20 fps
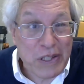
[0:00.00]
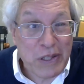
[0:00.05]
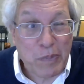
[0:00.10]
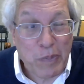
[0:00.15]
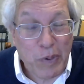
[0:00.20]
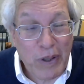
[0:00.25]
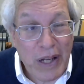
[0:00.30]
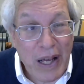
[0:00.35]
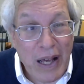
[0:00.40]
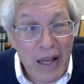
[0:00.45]
to
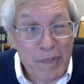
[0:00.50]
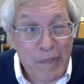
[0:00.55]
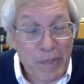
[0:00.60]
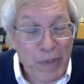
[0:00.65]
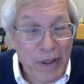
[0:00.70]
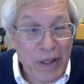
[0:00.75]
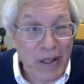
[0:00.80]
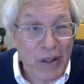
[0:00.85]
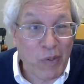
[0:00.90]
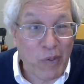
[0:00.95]
put up
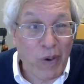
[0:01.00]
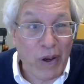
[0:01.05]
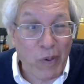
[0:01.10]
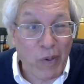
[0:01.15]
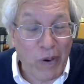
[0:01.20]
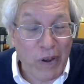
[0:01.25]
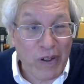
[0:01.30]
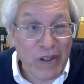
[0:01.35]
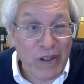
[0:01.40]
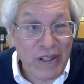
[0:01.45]
in what
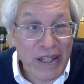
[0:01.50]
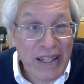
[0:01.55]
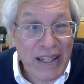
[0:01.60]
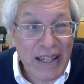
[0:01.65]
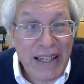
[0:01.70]
order.